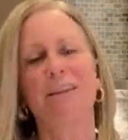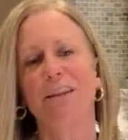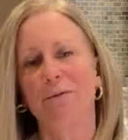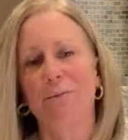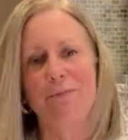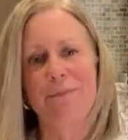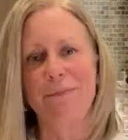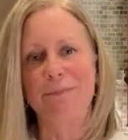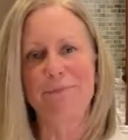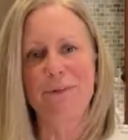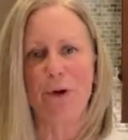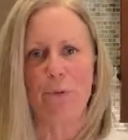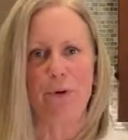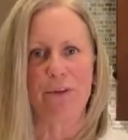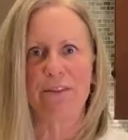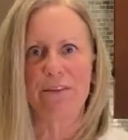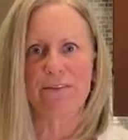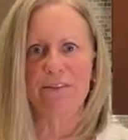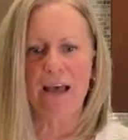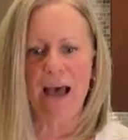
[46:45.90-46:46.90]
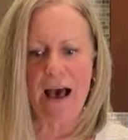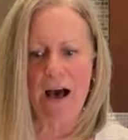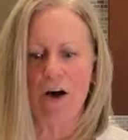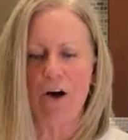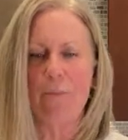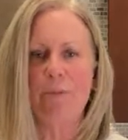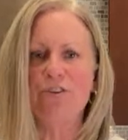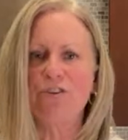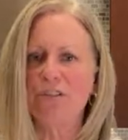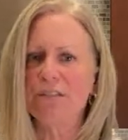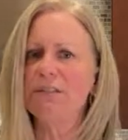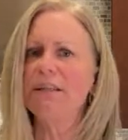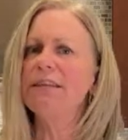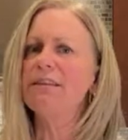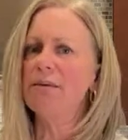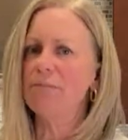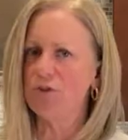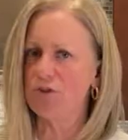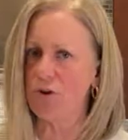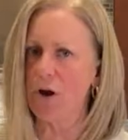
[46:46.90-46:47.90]
them, you know, with a towel, but just let
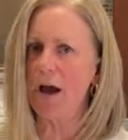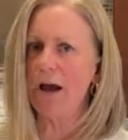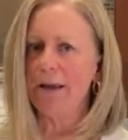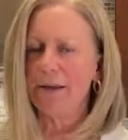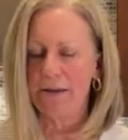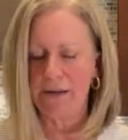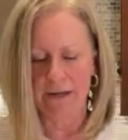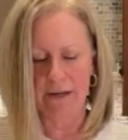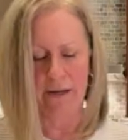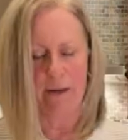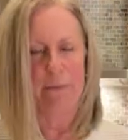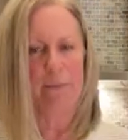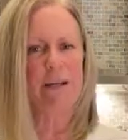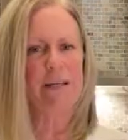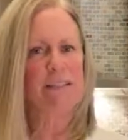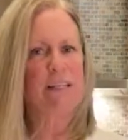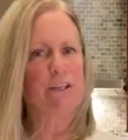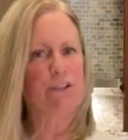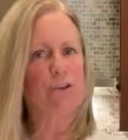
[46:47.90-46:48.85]
them dry because I